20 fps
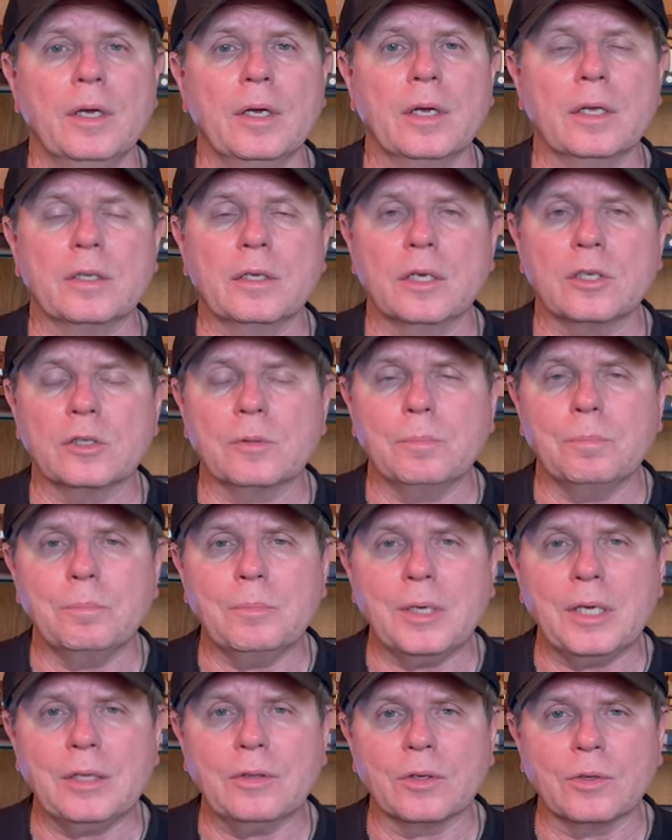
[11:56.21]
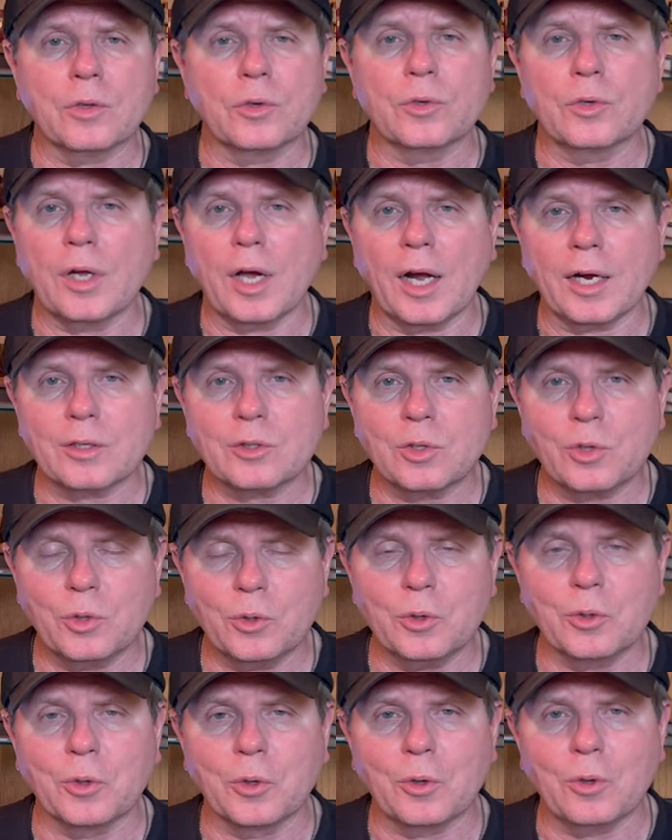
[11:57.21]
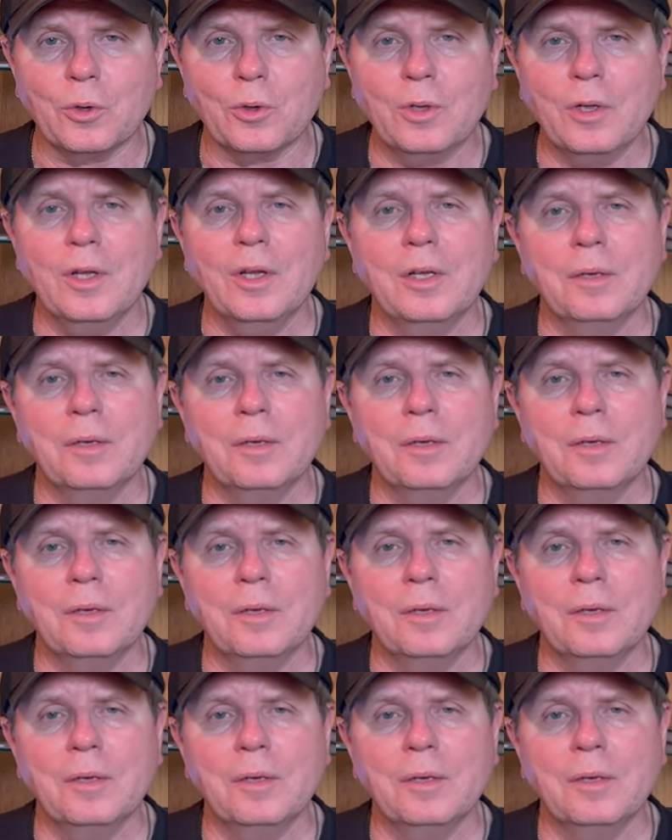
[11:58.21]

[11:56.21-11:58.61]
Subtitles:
It doesn't mean that they're nocturnal,